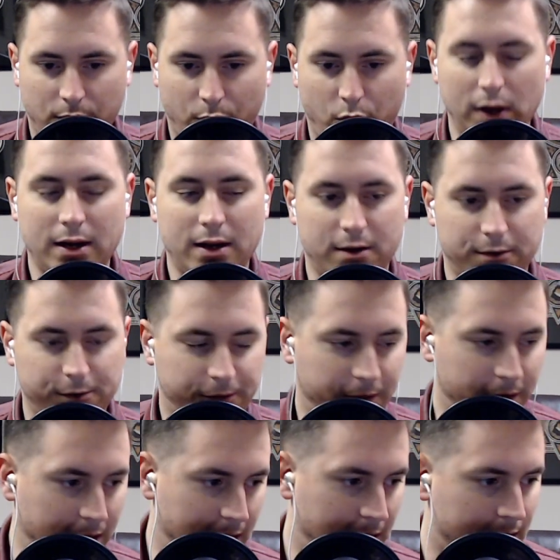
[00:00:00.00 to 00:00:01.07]
one
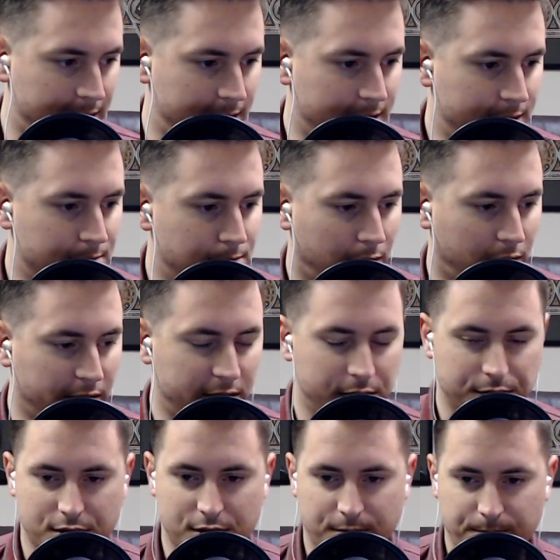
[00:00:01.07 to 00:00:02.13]
of uh,
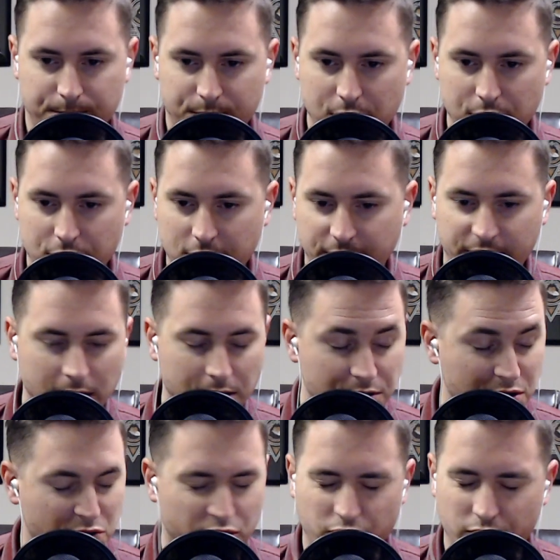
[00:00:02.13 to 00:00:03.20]
Molyneux's YouTube videos
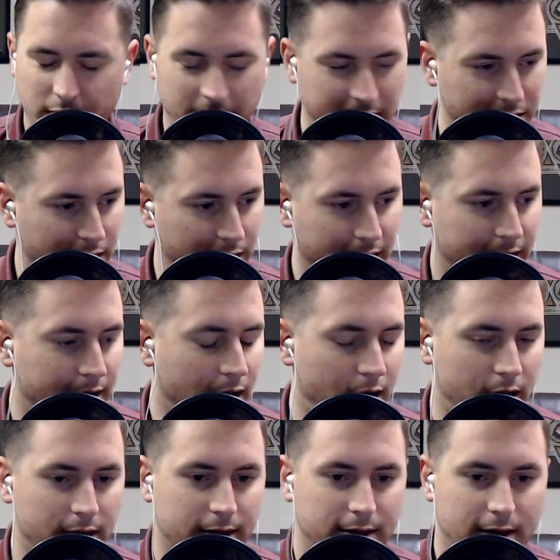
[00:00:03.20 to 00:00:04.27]
is really good
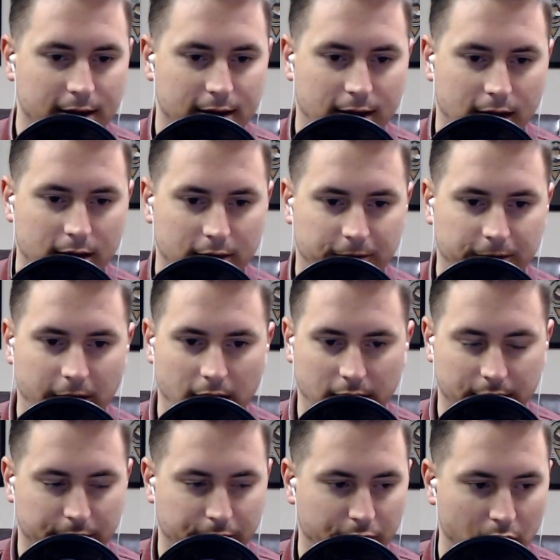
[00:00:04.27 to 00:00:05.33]
on uh, on the
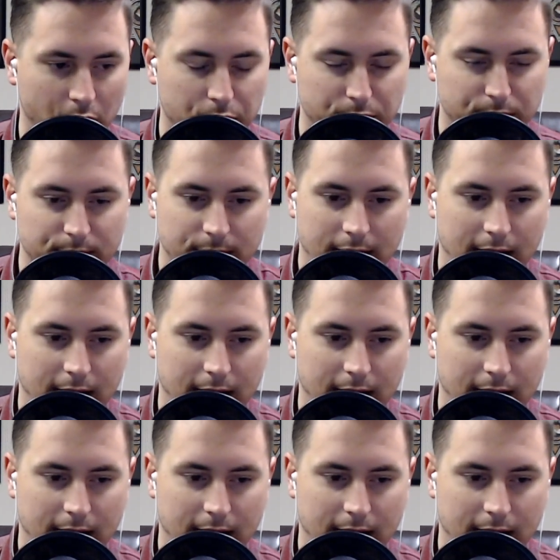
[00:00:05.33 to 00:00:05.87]
fall of Rome.